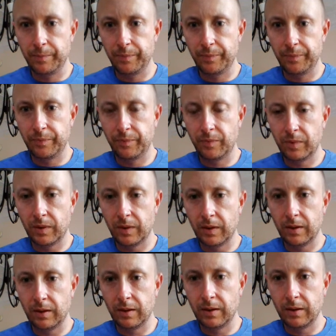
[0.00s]

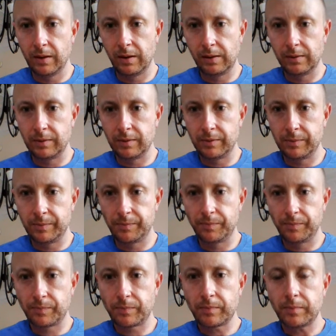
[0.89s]

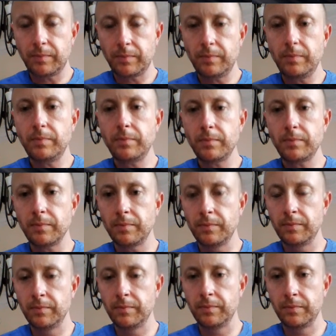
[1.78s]

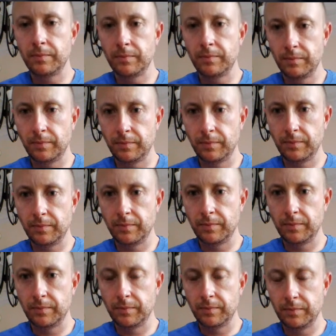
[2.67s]

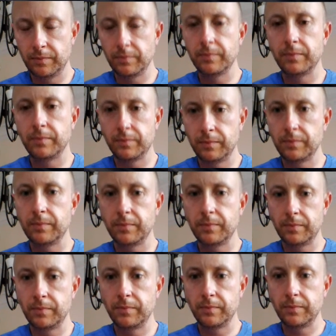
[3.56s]

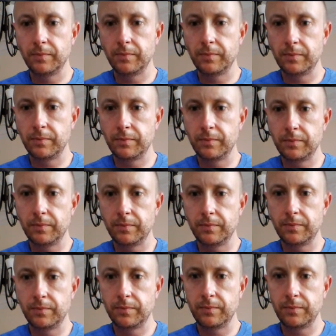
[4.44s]

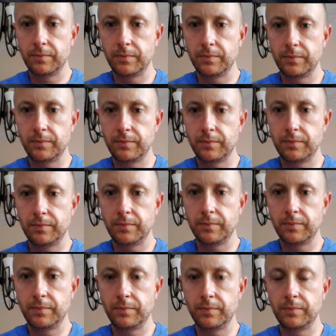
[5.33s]

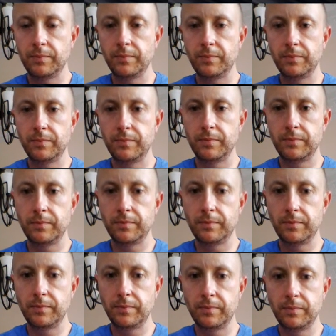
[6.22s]

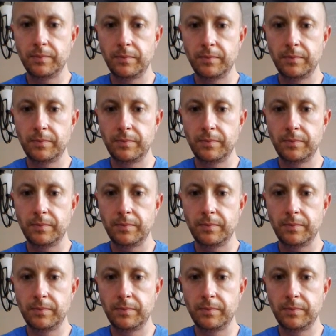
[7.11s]
The person shown says nothing.